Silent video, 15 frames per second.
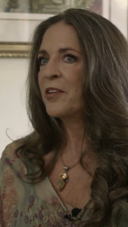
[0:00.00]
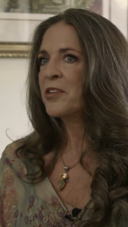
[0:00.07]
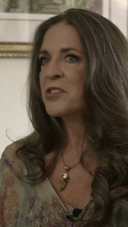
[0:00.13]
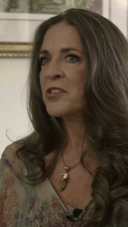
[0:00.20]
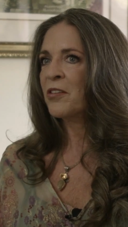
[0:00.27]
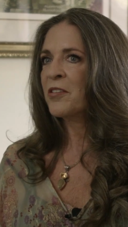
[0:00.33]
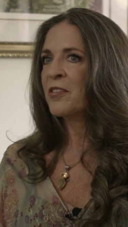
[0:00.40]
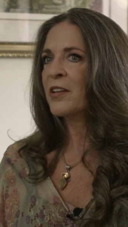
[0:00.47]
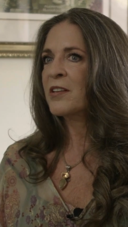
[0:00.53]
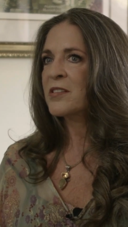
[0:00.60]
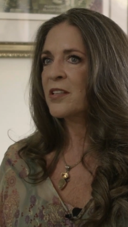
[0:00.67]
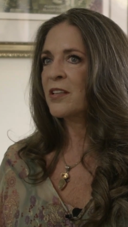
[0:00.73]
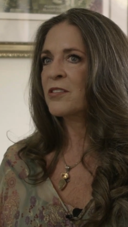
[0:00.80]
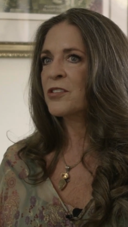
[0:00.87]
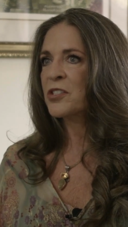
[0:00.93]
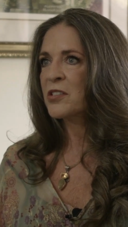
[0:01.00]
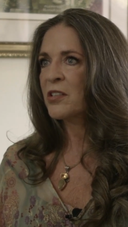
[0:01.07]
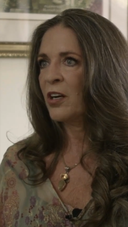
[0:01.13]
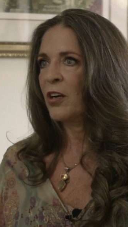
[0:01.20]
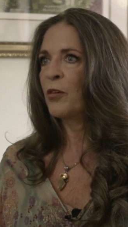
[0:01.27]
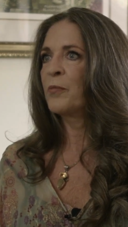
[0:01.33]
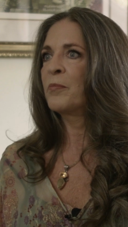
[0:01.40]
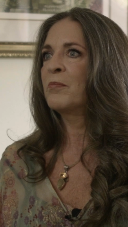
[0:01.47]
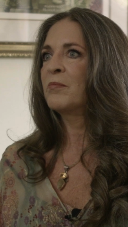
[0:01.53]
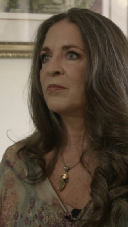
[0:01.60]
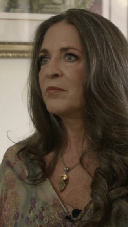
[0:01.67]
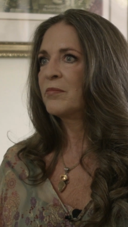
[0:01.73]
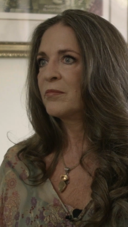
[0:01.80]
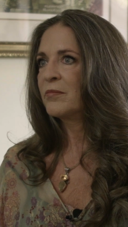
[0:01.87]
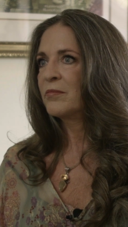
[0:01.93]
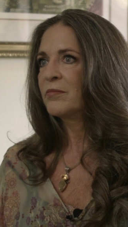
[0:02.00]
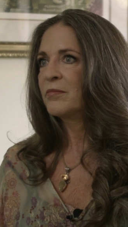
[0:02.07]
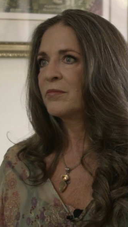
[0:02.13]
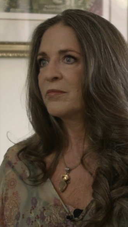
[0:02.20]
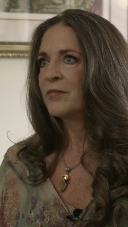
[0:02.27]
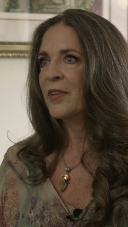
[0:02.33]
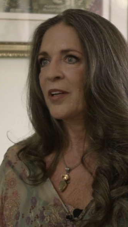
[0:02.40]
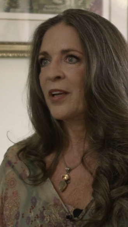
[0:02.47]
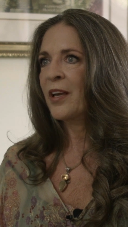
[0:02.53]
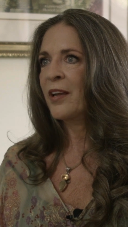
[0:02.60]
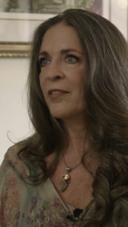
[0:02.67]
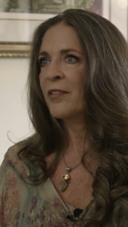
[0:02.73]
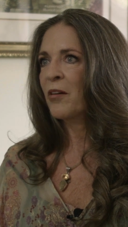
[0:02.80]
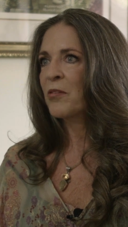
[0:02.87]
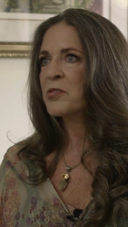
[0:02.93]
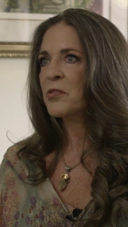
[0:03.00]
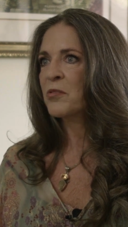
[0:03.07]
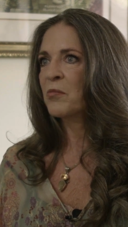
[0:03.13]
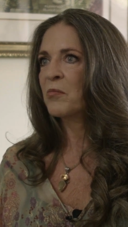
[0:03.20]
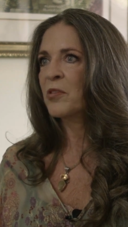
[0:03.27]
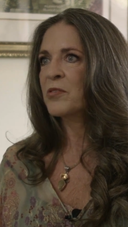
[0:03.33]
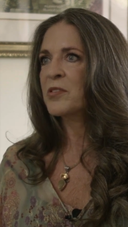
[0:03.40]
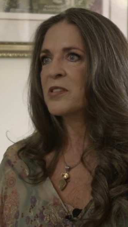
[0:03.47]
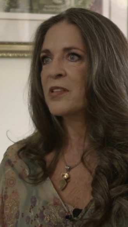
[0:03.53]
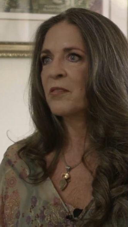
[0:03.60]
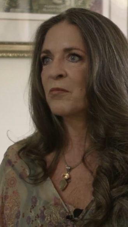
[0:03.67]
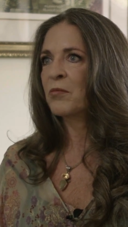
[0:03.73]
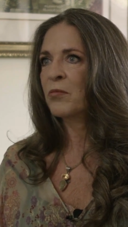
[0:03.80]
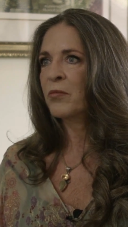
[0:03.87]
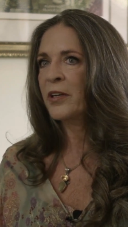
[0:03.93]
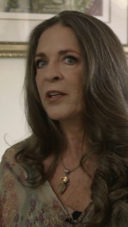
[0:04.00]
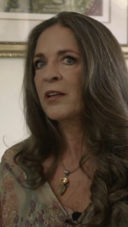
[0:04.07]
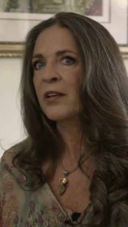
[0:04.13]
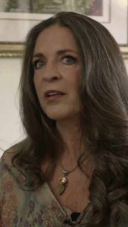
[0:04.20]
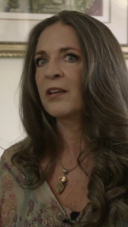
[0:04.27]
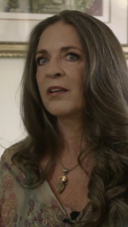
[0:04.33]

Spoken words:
There's certain things that just come, and those are the ones that really,